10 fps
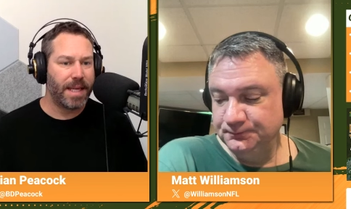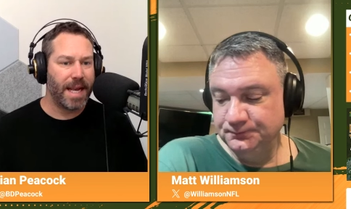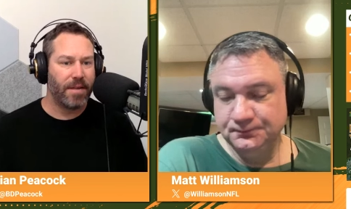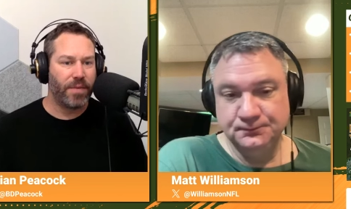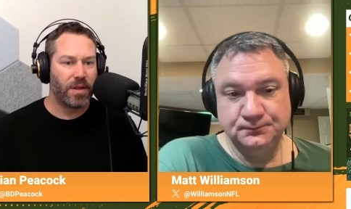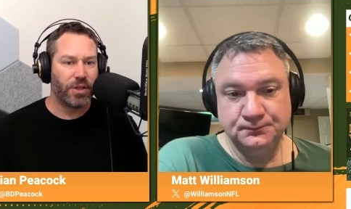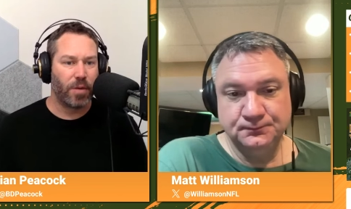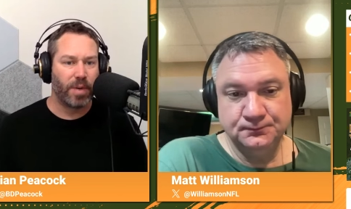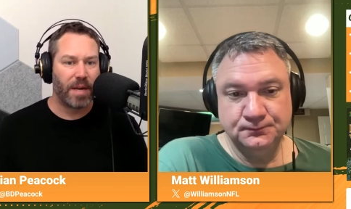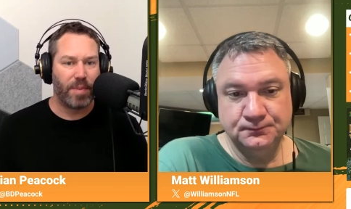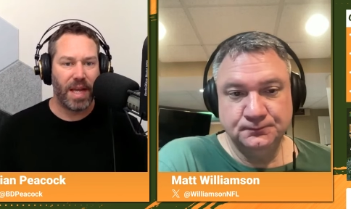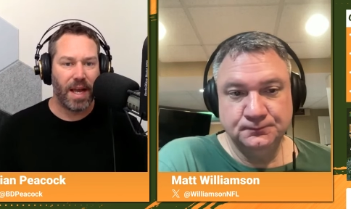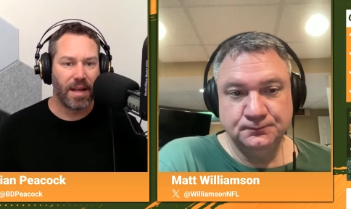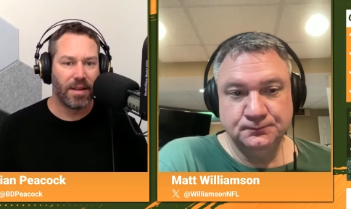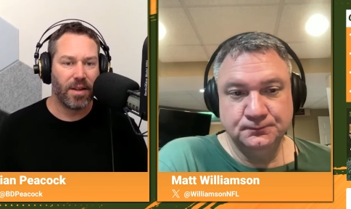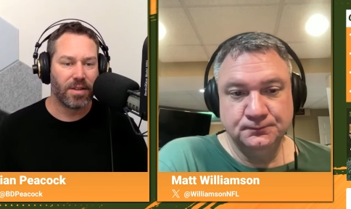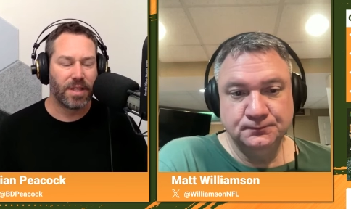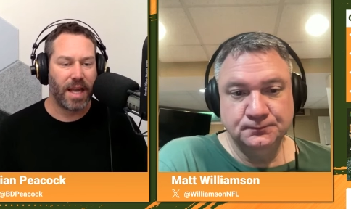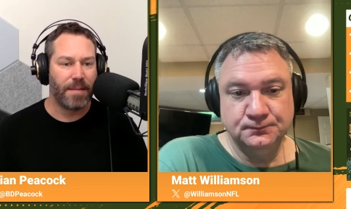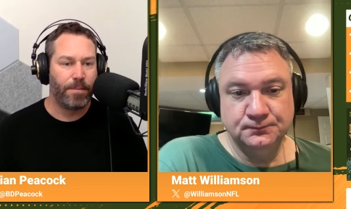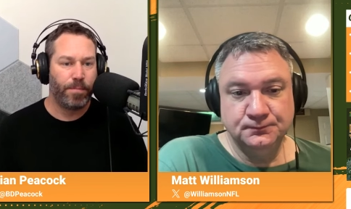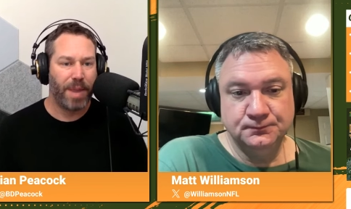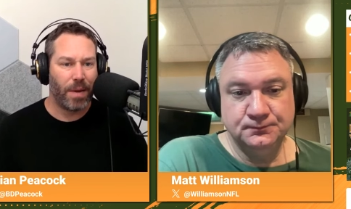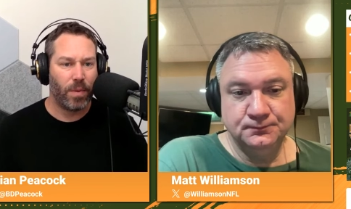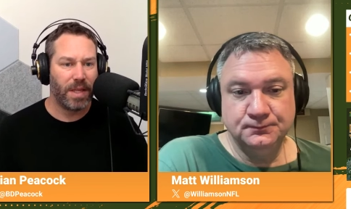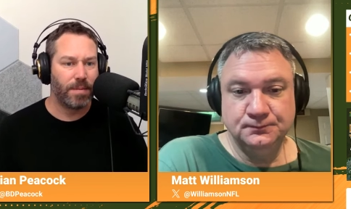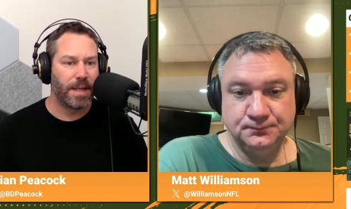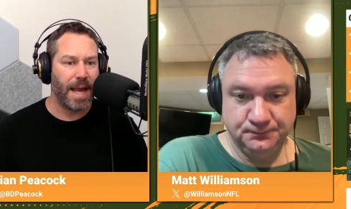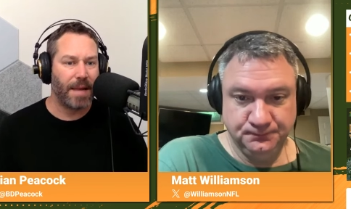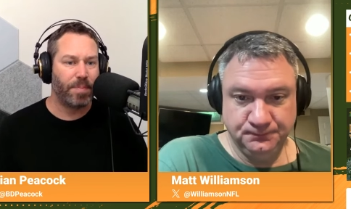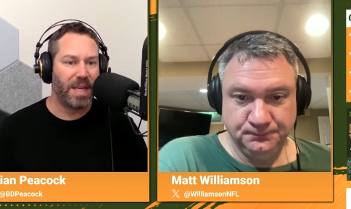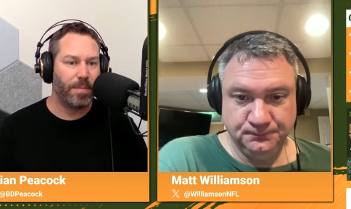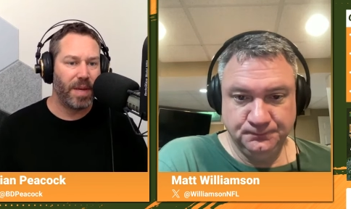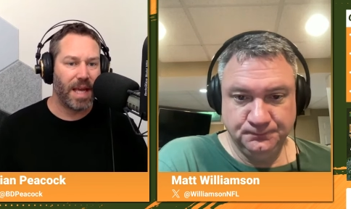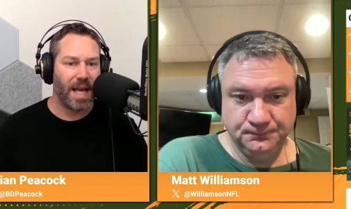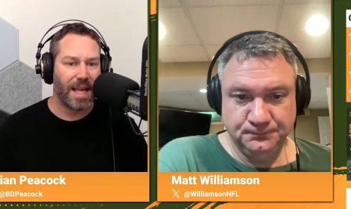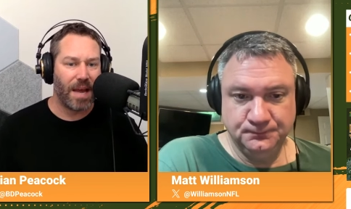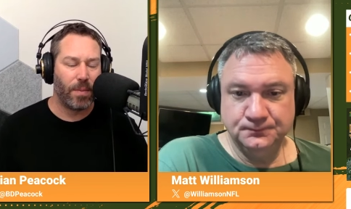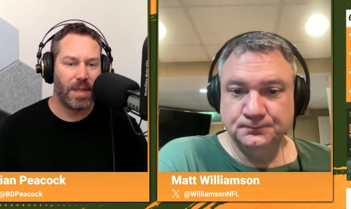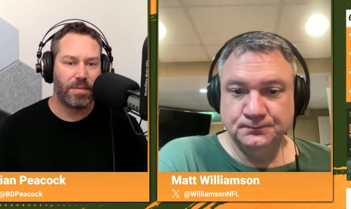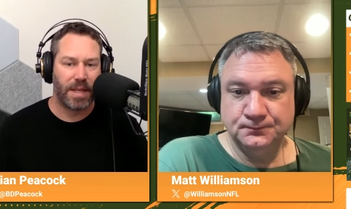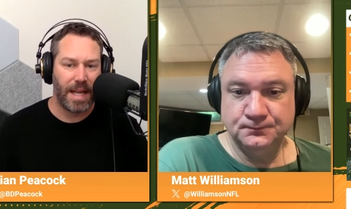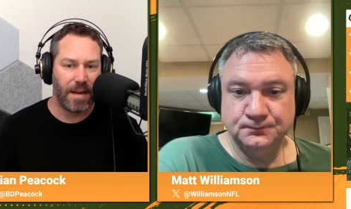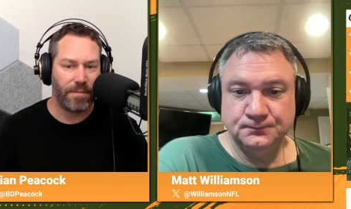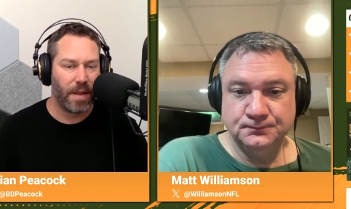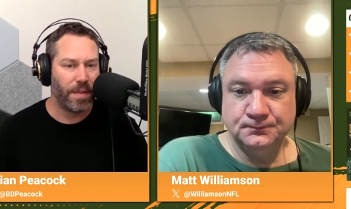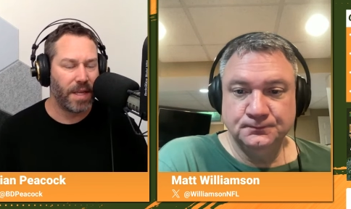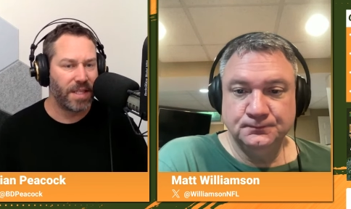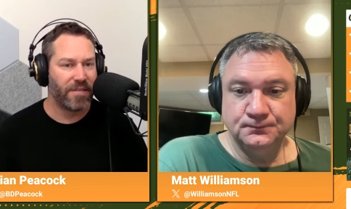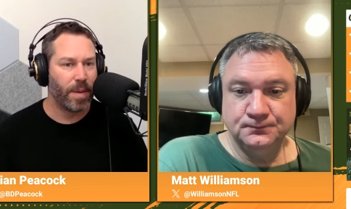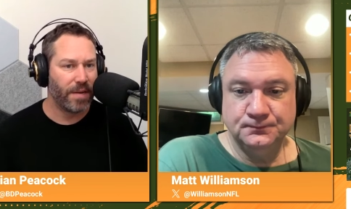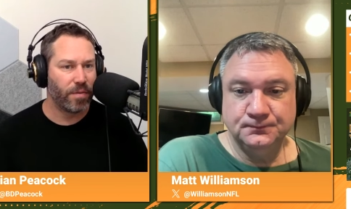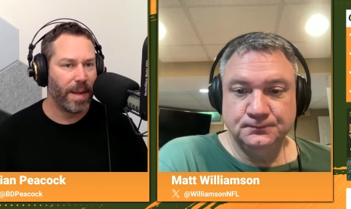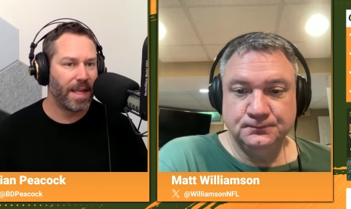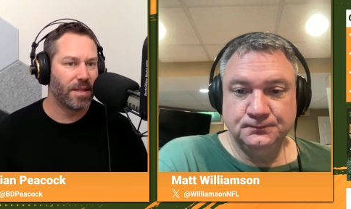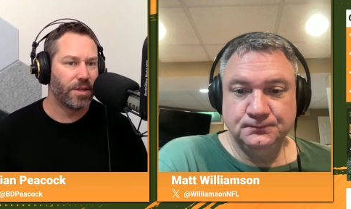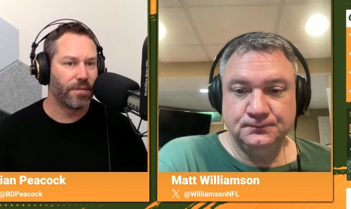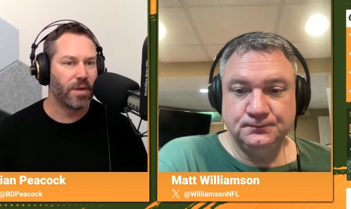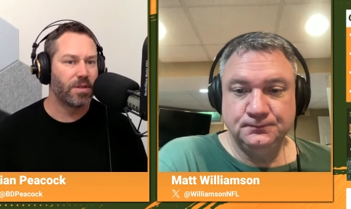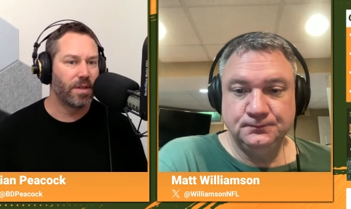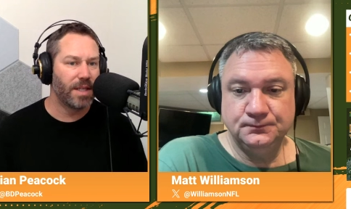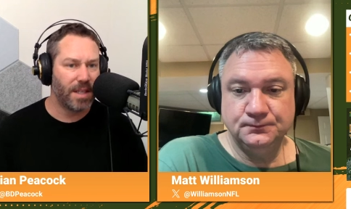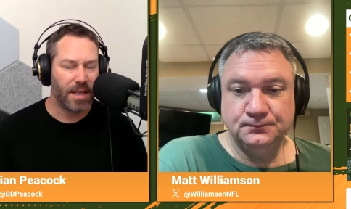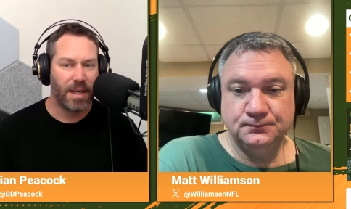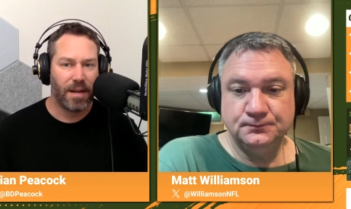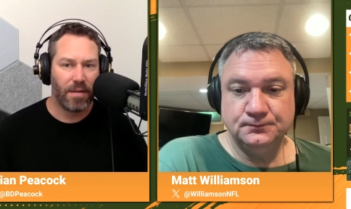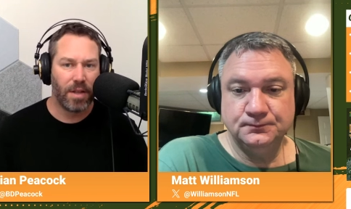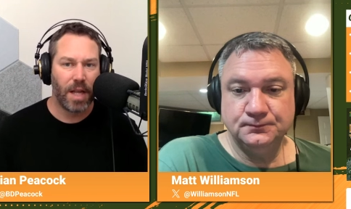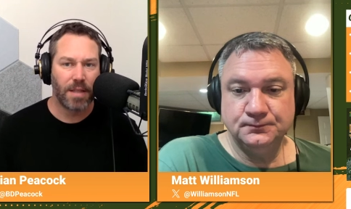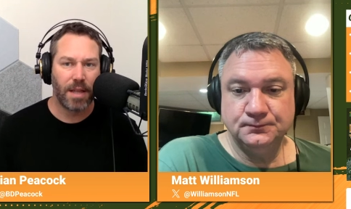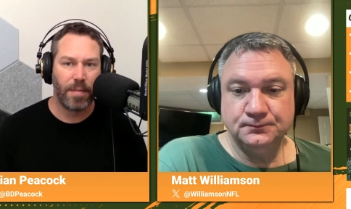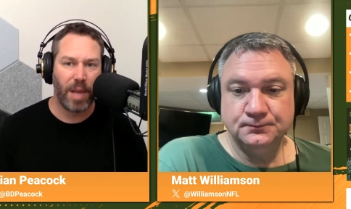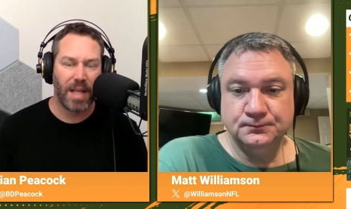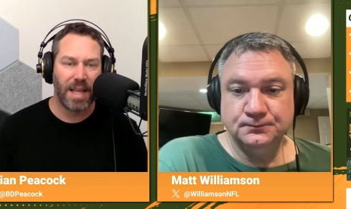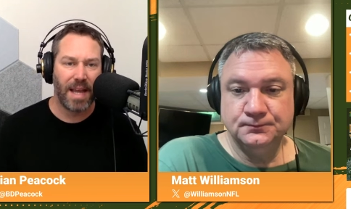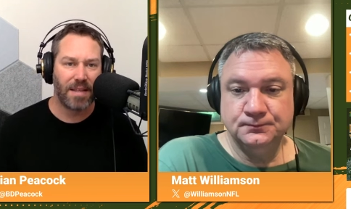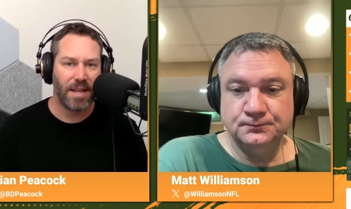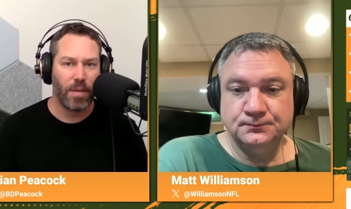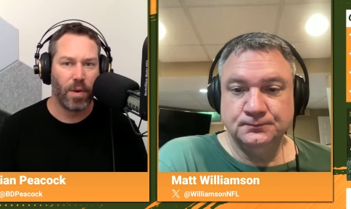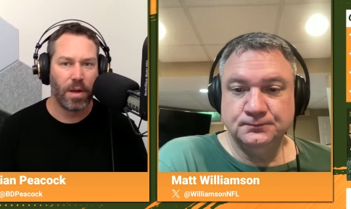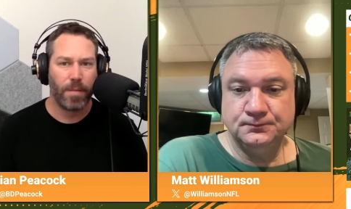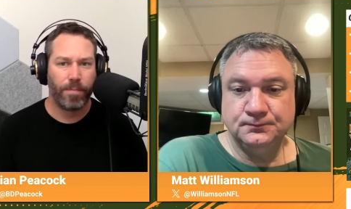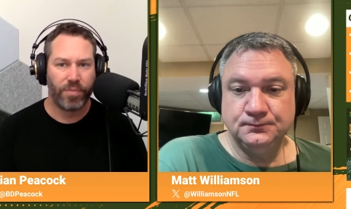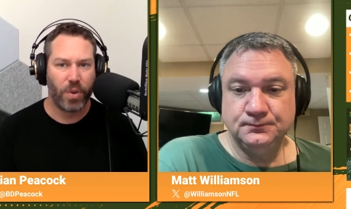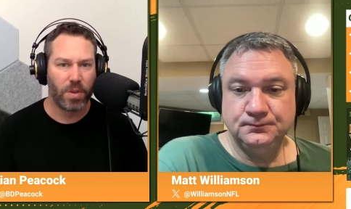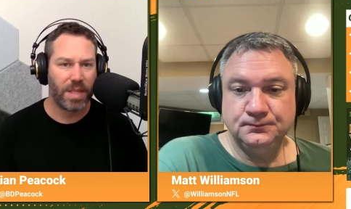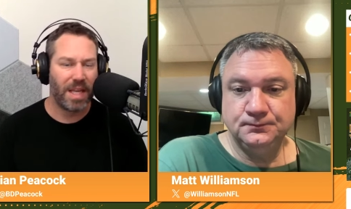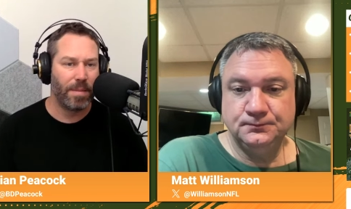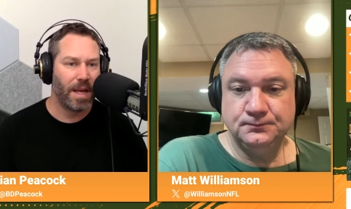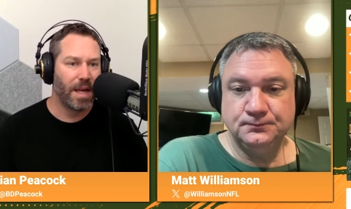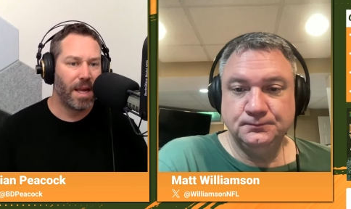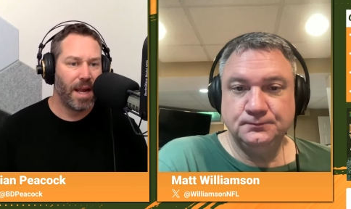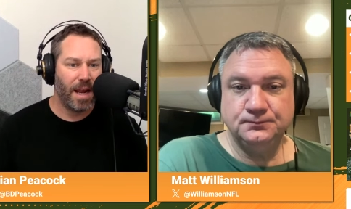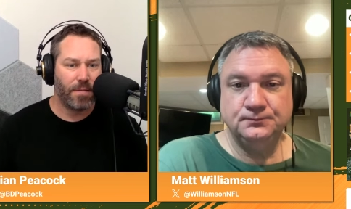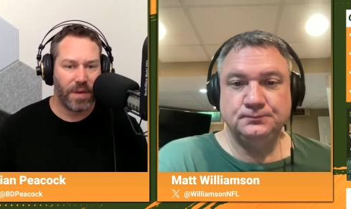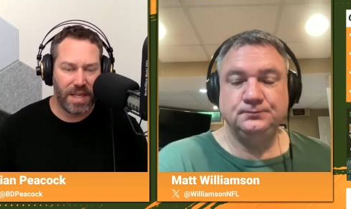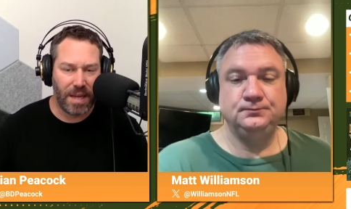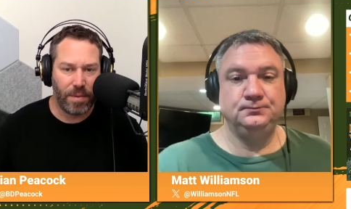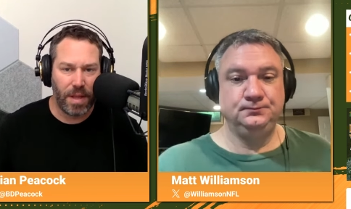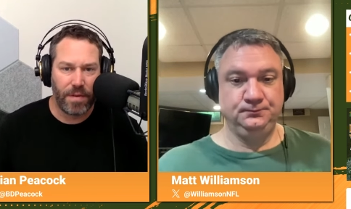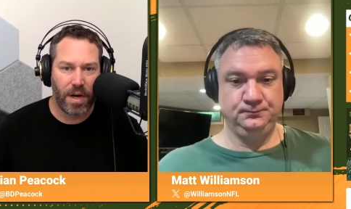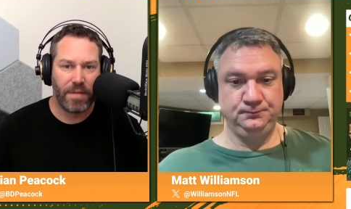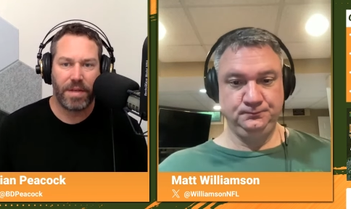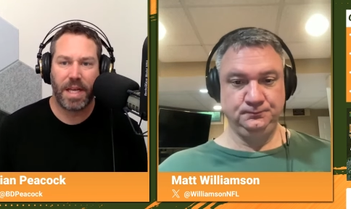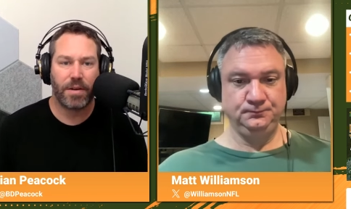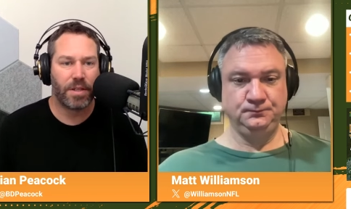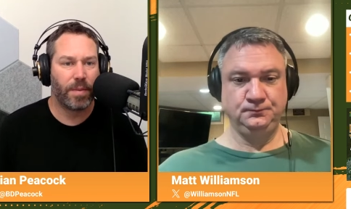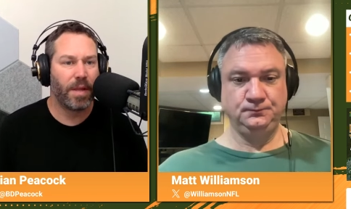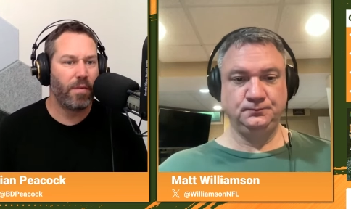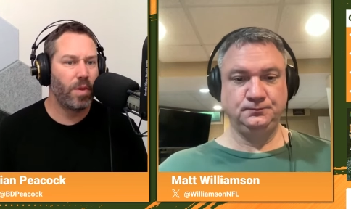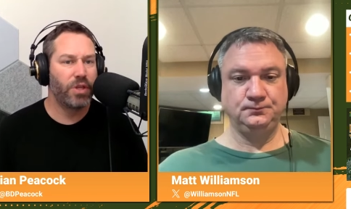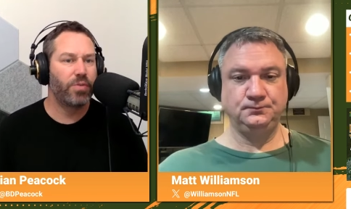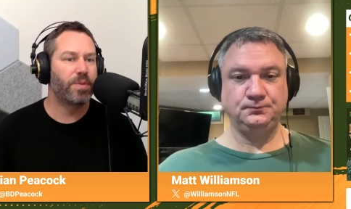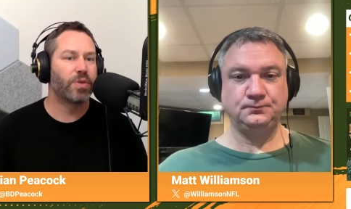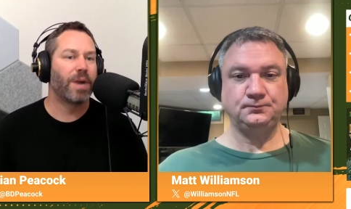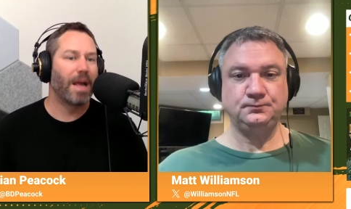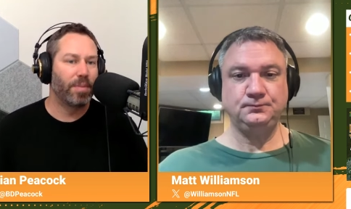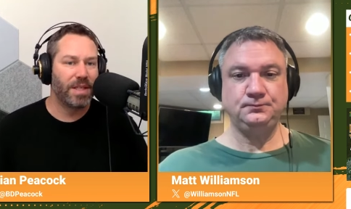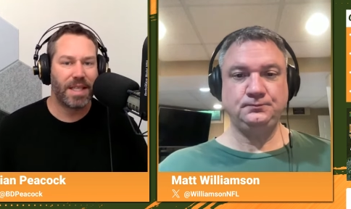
Speaker 1: NFL show. Brian Peacock alongside Matt Williamson at BD Peacock at Williamson NFL. Thanks everybody for making us your first listen on the Locked On Podcast Network your team every day. We love our everydayers and we love it when you subscribe. Please